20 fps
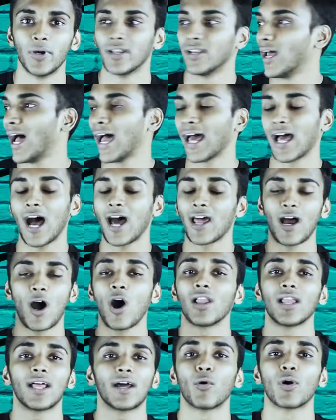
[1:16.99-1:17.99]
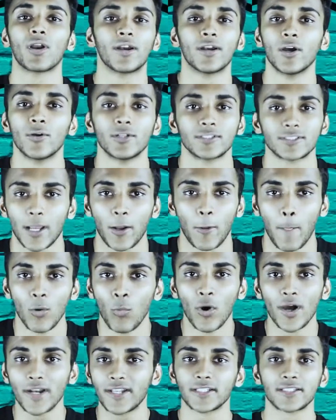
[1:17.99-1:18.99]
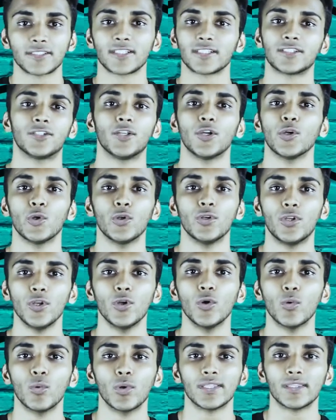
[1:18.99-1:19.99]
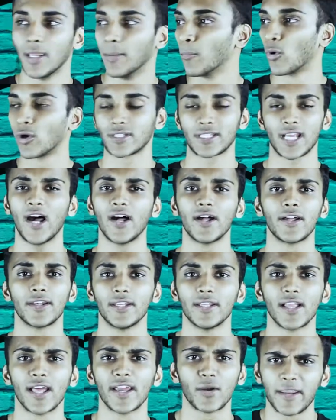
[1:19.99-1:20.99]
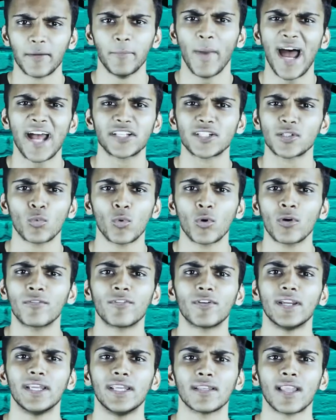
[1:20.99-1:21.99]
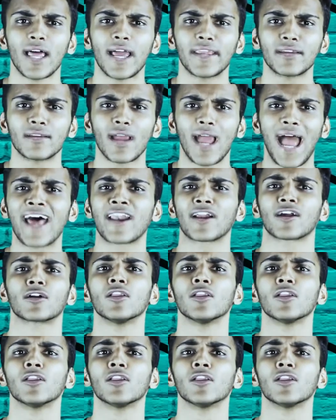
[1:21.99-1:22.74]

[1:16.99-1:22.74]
But all I want to know is, like, what does this dude do with immortality? Like, imagine Wolverine, like, at a